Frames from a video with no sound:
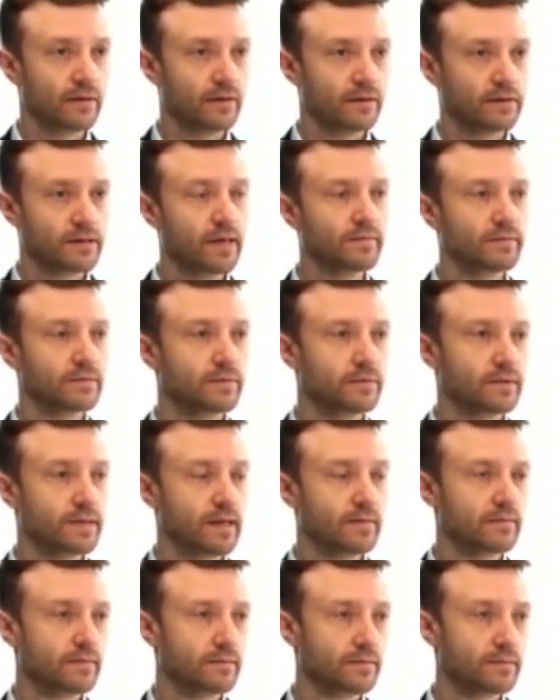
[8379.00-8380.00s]
some
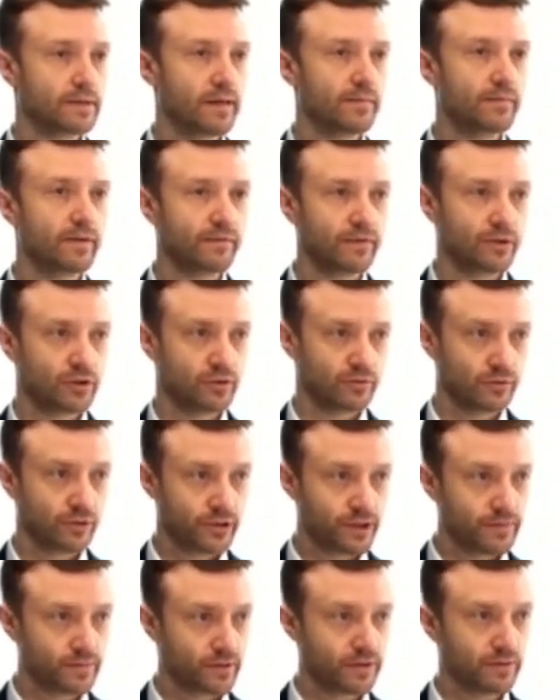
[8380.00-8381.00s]
beneficial
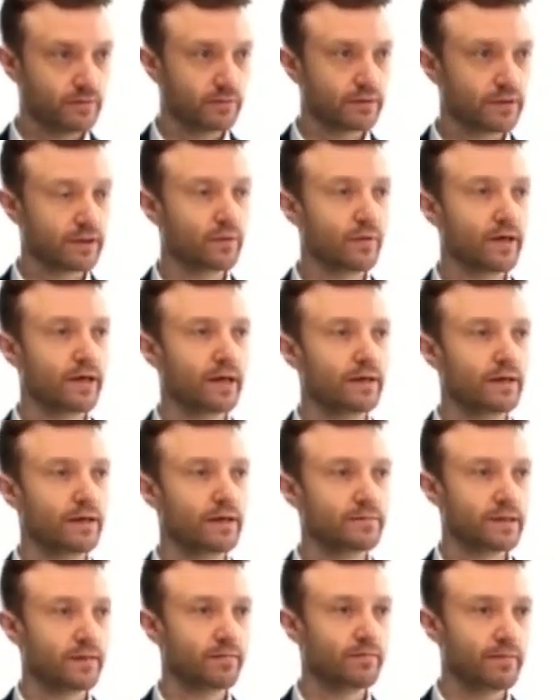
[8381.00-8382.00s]
regimes require
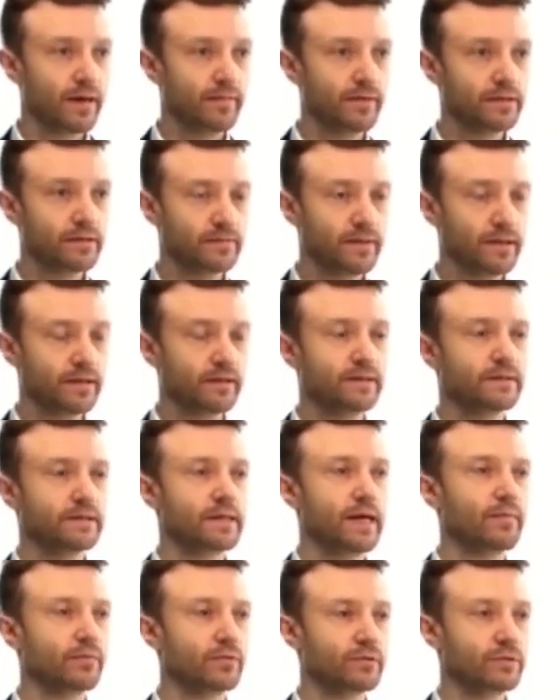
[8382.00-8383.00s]
lump sum payments, but
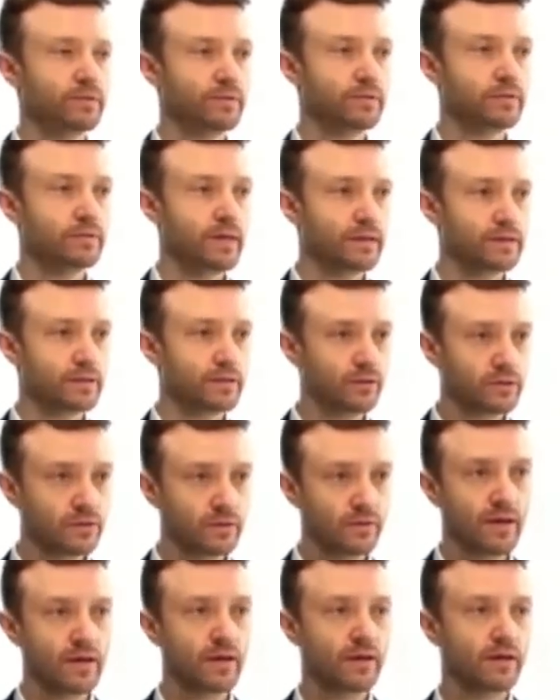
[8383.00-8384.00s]
Cyprus does not.
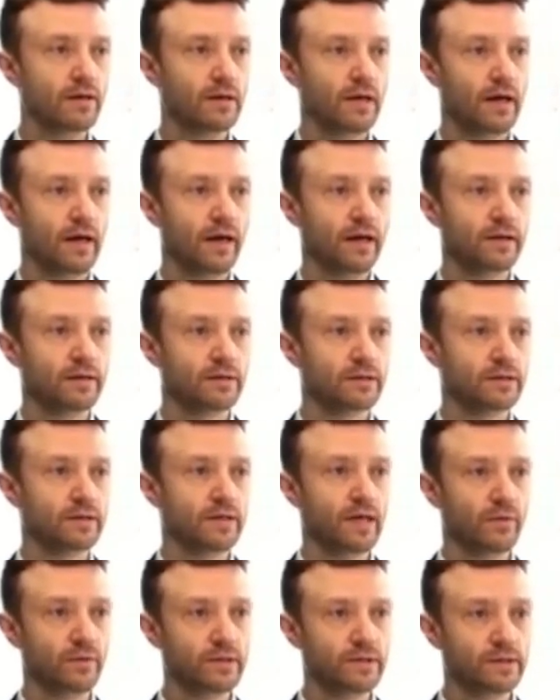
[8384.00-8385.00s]
And
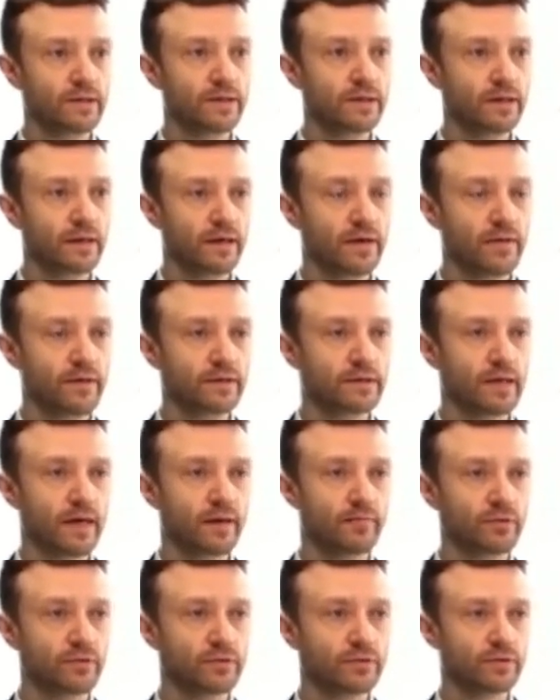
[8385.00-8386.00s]
yeah, we see here that
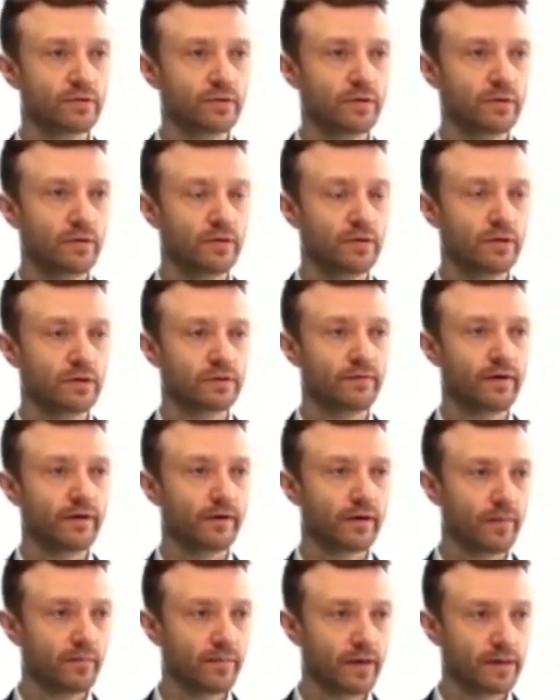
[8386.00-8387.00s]
Cyprus is very
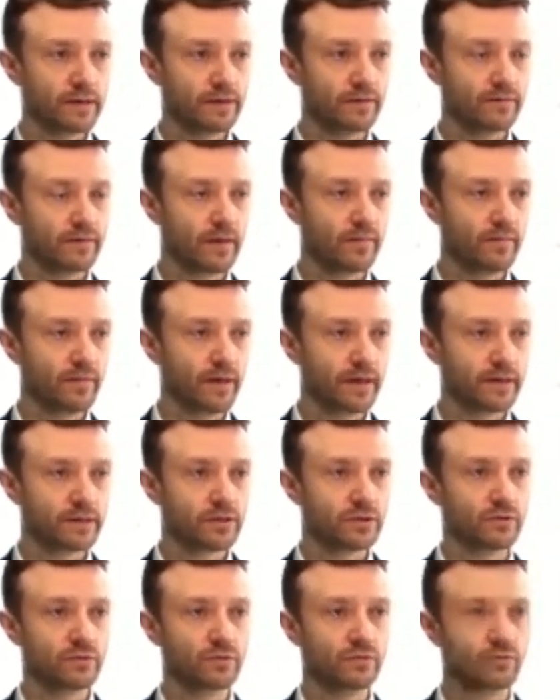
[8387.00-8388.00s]
competitive compared
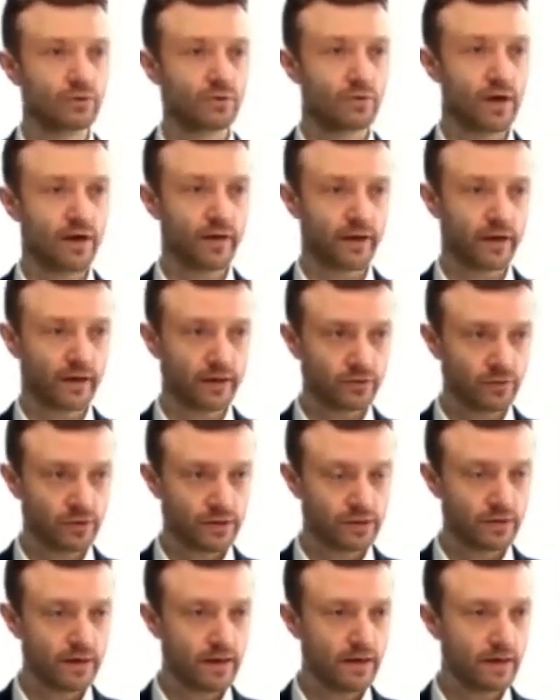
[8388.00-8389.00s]
to other
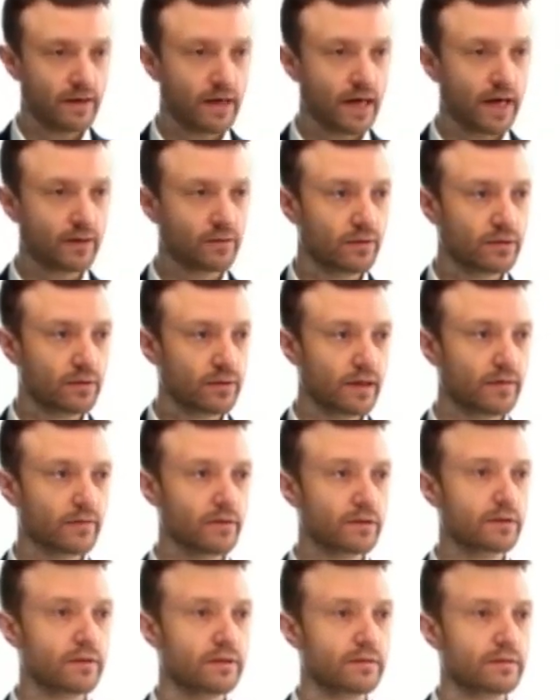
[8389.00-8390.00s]
countries. I
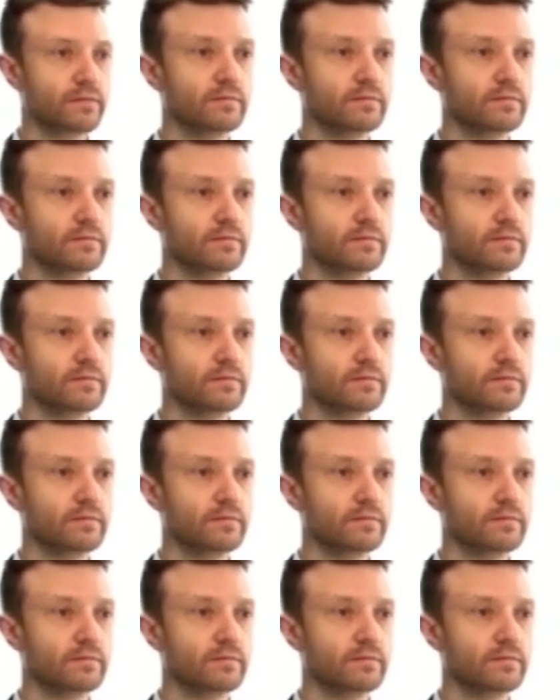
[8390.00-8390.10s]
will